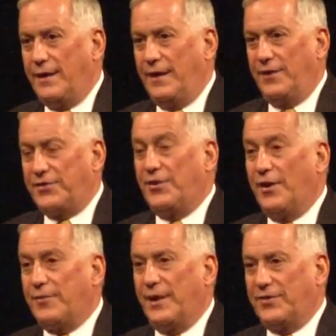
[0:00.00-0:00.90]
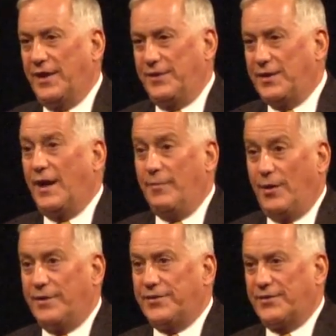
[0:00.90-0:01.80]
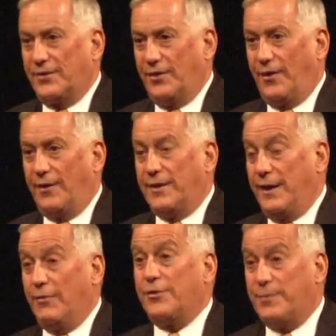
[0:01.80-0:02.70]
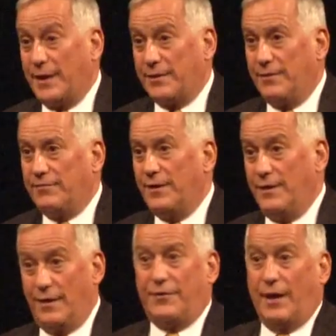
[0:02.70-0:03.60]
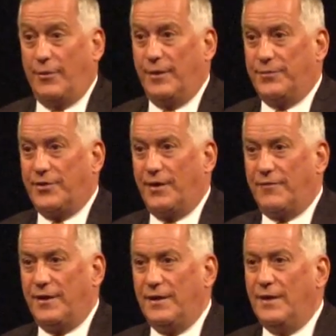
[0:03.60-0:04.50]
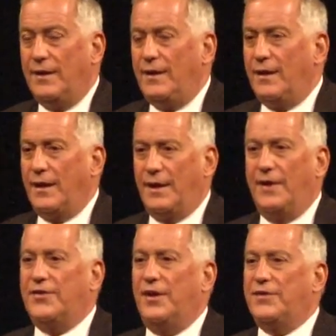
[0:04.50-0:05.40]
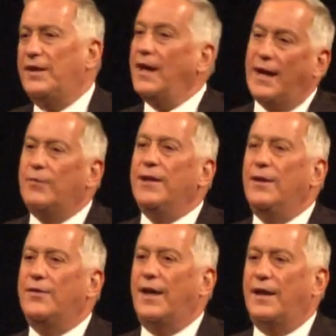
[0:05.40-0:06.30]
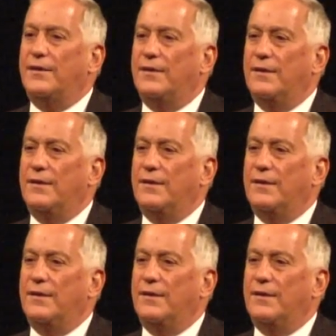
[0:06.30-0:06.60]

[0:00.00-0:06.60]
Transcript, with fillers: and it starts by saying time marches along irrespective of how we observe it. And Einstein's saying, how do we know that?